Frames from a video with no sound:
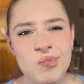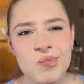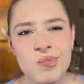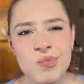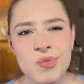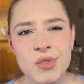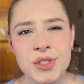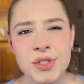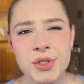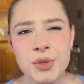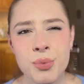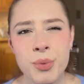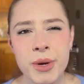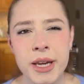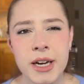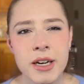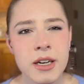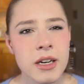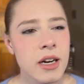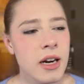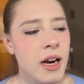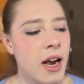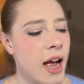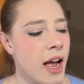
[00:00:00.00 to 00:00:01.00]

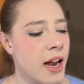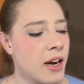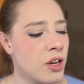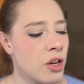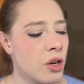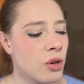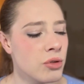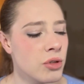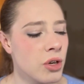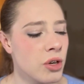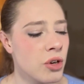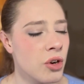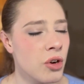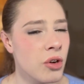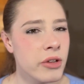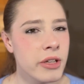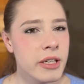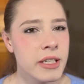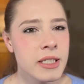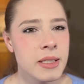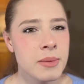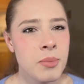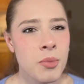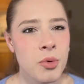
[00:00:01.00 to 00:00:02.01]
sweeter and Coca-Cola
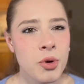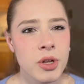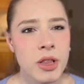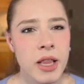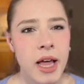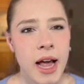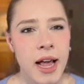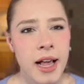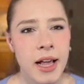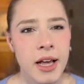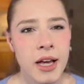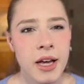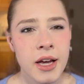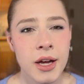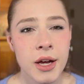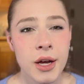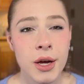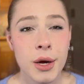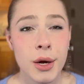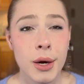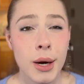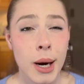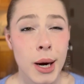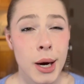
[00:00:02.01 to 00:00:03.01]
is more like
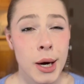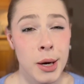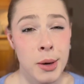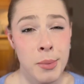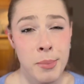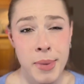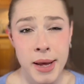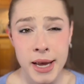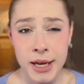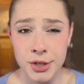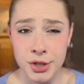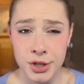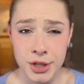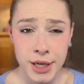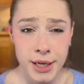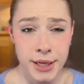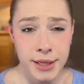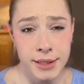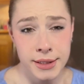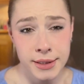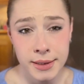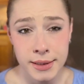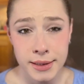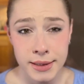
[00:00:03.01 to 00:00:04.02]

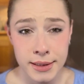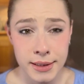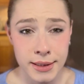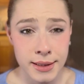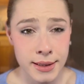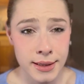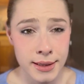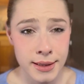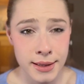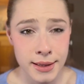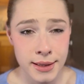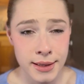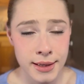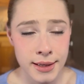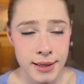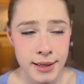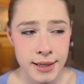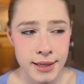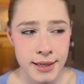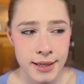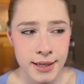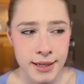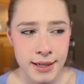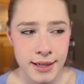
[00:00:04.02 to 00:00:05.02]
herbaceous.
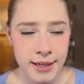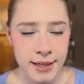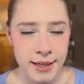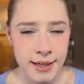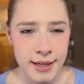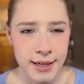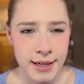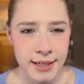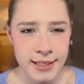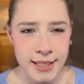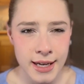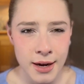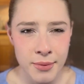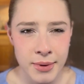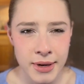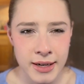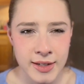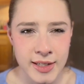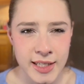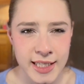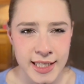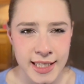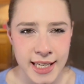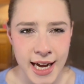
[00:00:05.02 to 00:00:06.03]
Is that weird
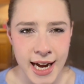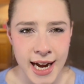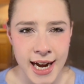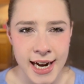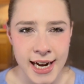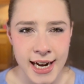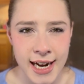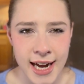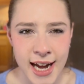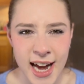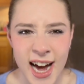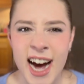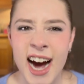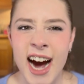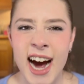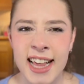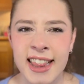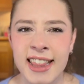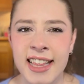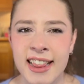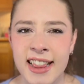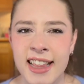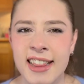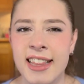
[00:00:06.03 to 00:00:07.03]
to say? I
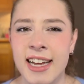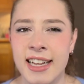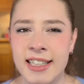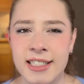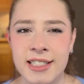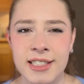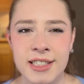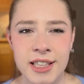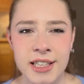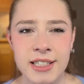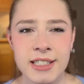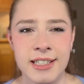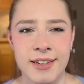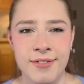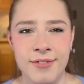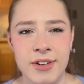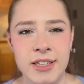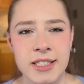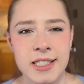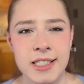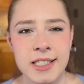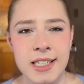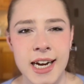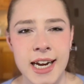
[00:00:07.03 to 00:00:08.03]
think that that's the
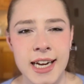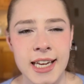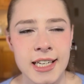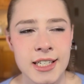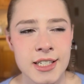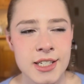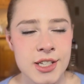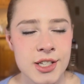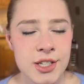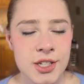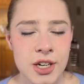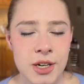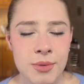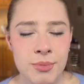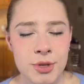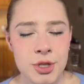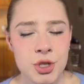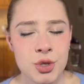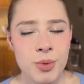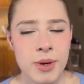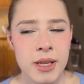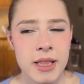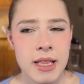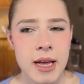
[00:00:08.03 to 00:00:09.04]
difference that I can discern
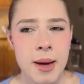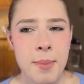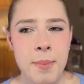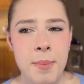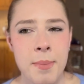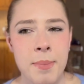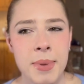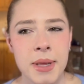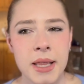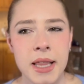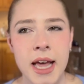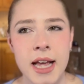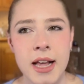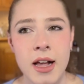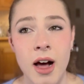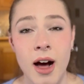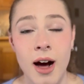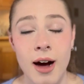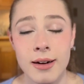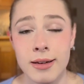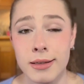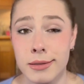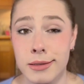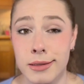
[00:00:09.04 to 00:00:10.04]
between them. But like,
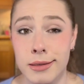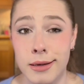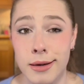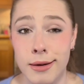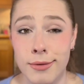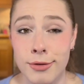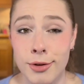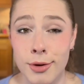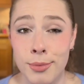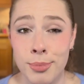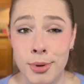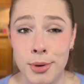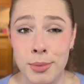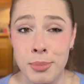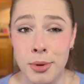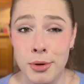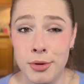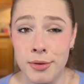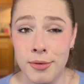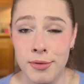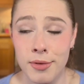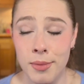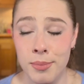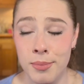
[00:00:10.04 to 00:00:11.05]
honestly, if you put
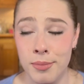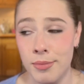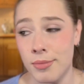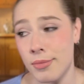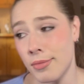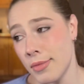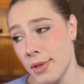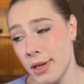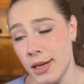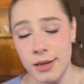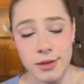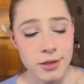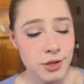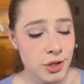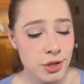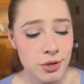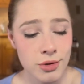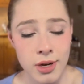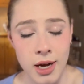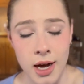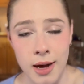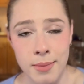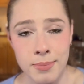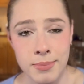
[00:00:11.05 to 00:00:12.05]
both of them in 2
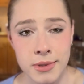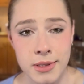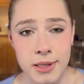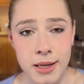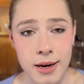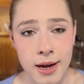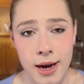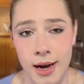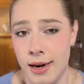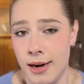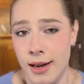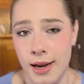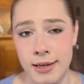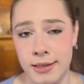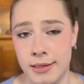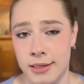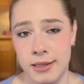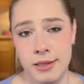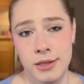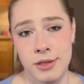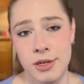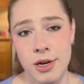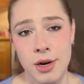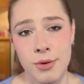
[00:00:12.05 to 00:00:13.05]
cups and I
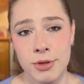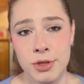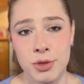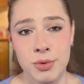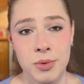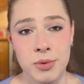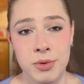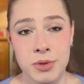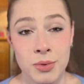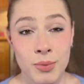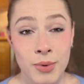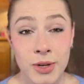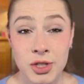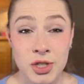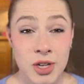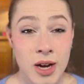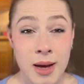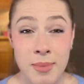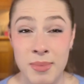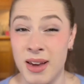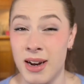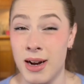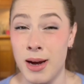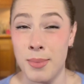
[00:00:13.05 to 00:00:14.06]
didn't know which one was which, I
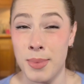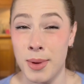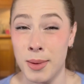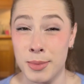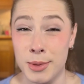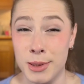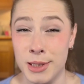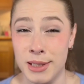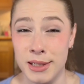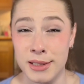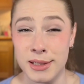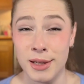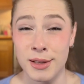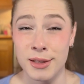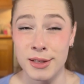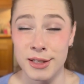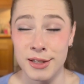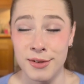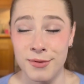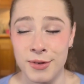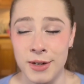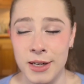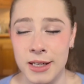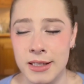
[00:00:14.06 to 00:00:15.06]
may not be able to tell the
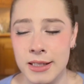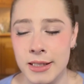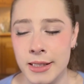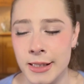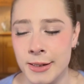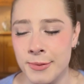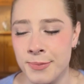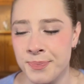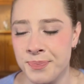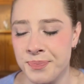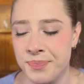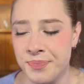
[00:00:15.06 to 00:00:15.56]
difference.